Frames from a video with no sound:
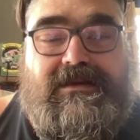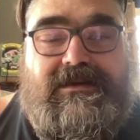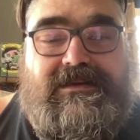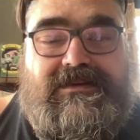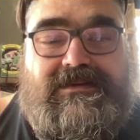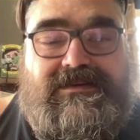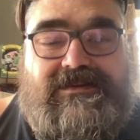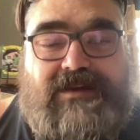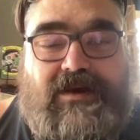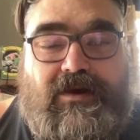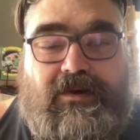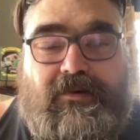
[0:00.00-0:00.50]

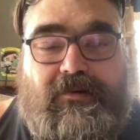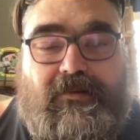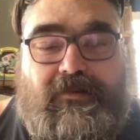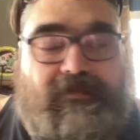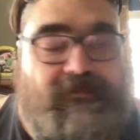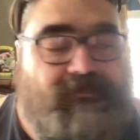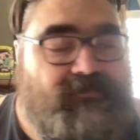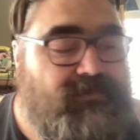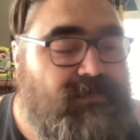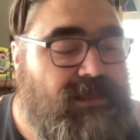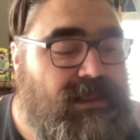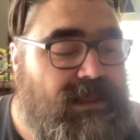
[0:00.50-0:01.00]
So,
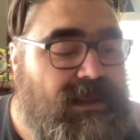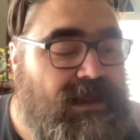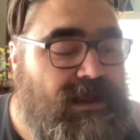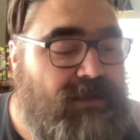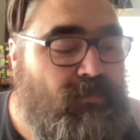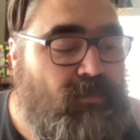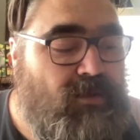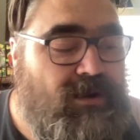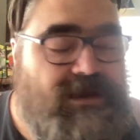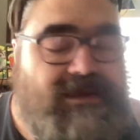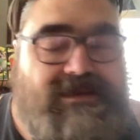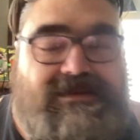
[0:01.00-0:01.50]
I
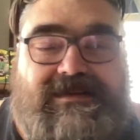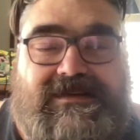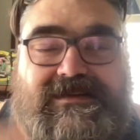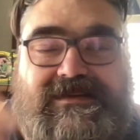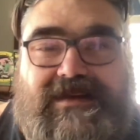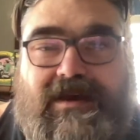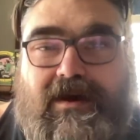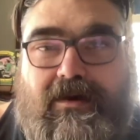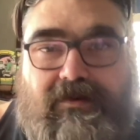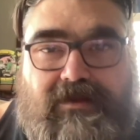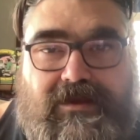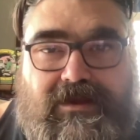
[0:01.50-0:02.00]
wanted to
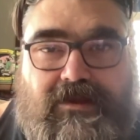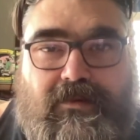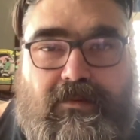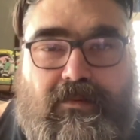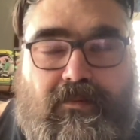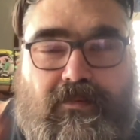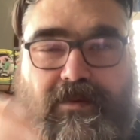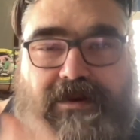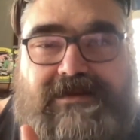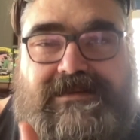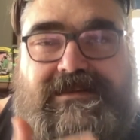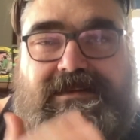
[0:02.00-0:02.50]
tell you
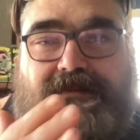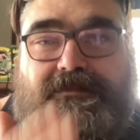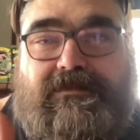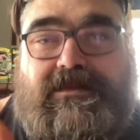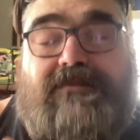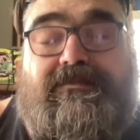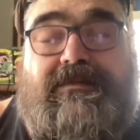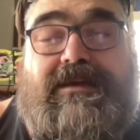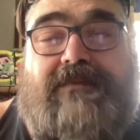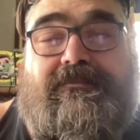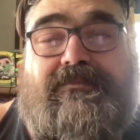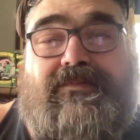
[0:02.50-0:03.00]
what some of
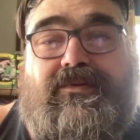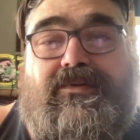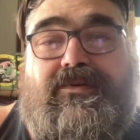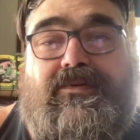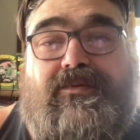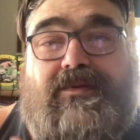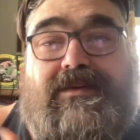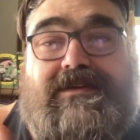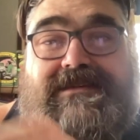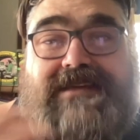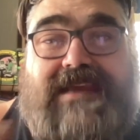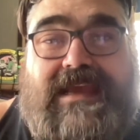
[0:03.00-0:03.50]
the people who
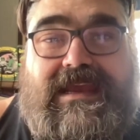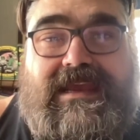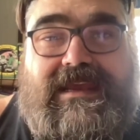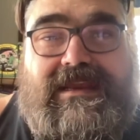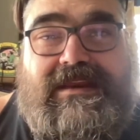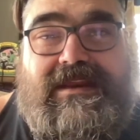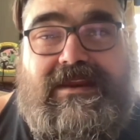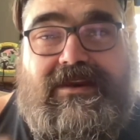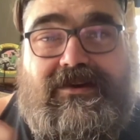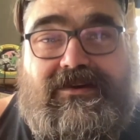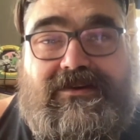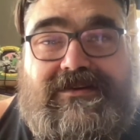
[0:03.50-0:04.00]
are taking
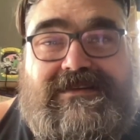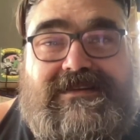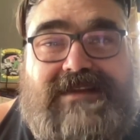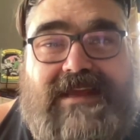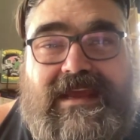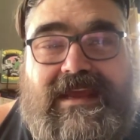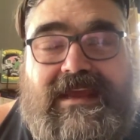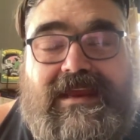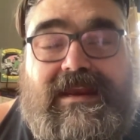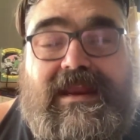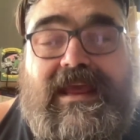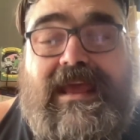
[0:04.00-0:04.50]
it are
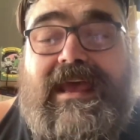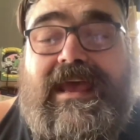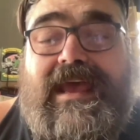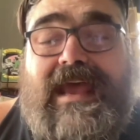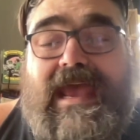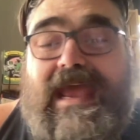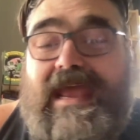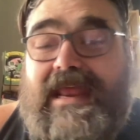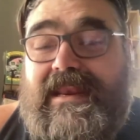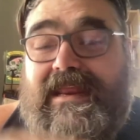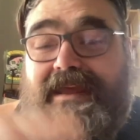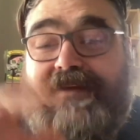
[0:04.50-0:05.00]
saying.
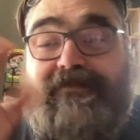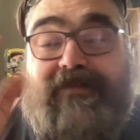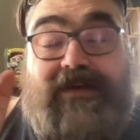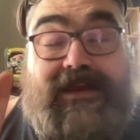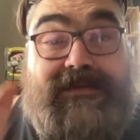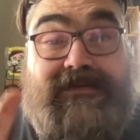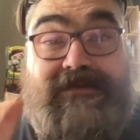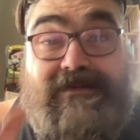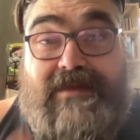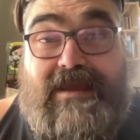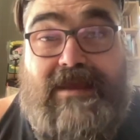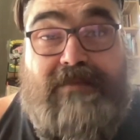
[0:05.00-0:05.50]
And if
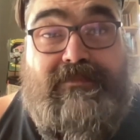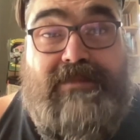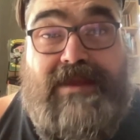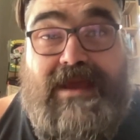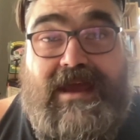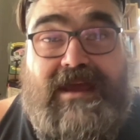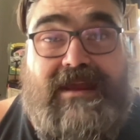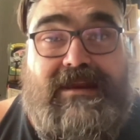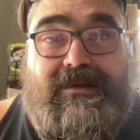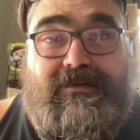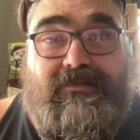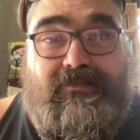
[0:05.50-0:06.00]
I am
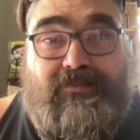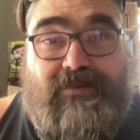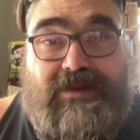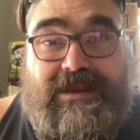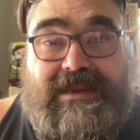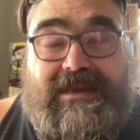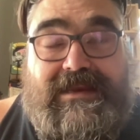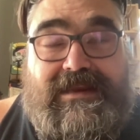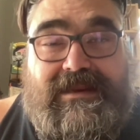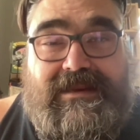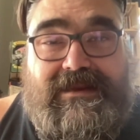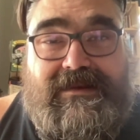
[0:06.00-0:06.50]
not
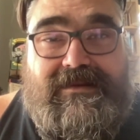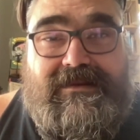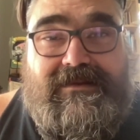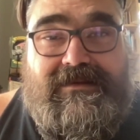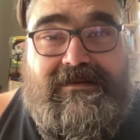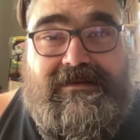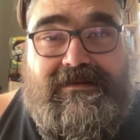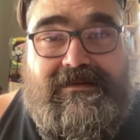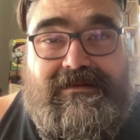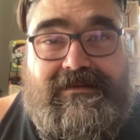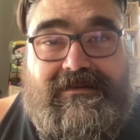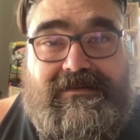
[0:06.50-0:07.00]
reading
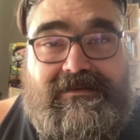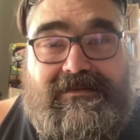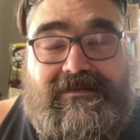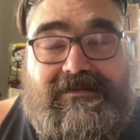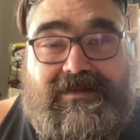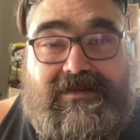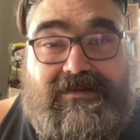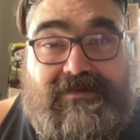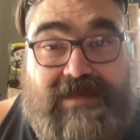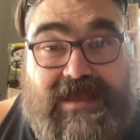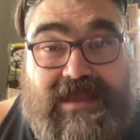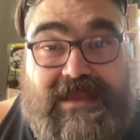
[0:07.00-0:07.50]

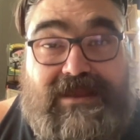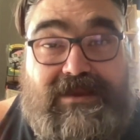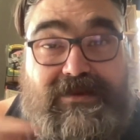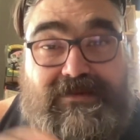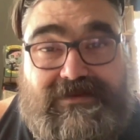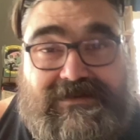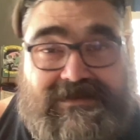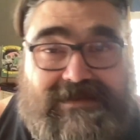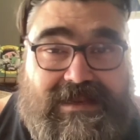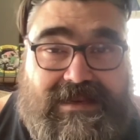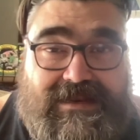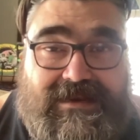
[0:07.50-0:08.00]
the thing you
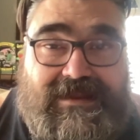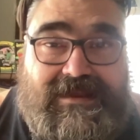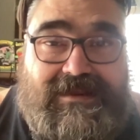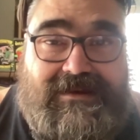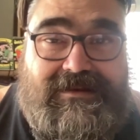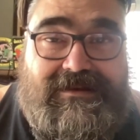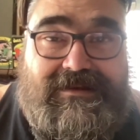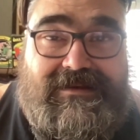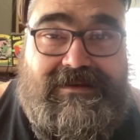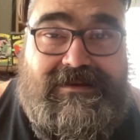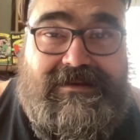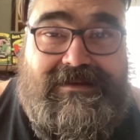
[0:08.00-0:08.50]
sent
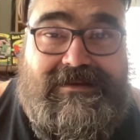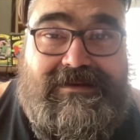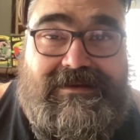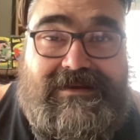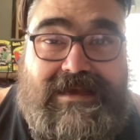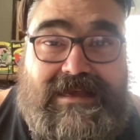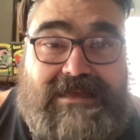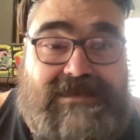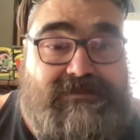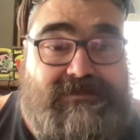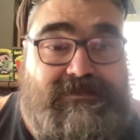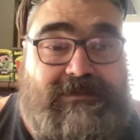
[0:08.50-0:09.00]
in,
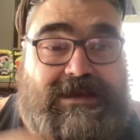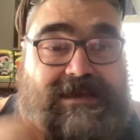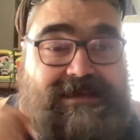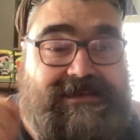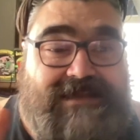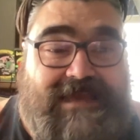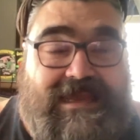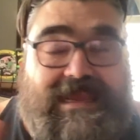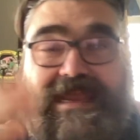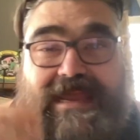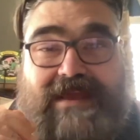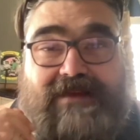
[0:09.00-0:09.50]
it's because
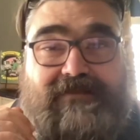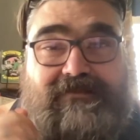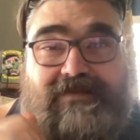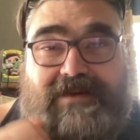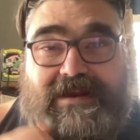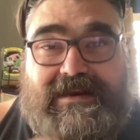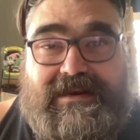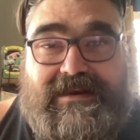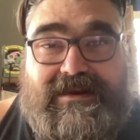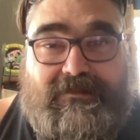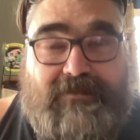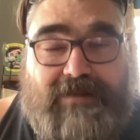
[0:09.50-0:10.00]
I can't
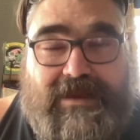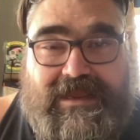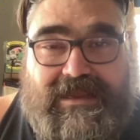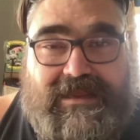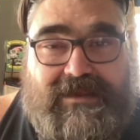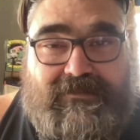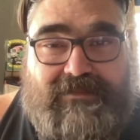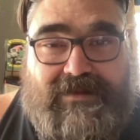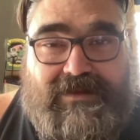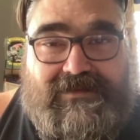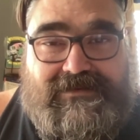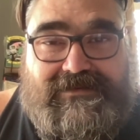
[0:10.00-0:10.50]
find it in my
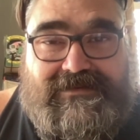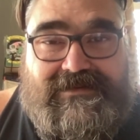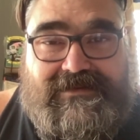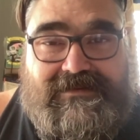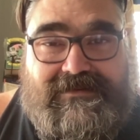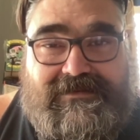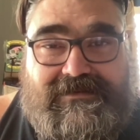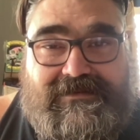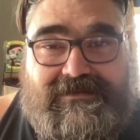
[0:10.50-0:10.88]
emails.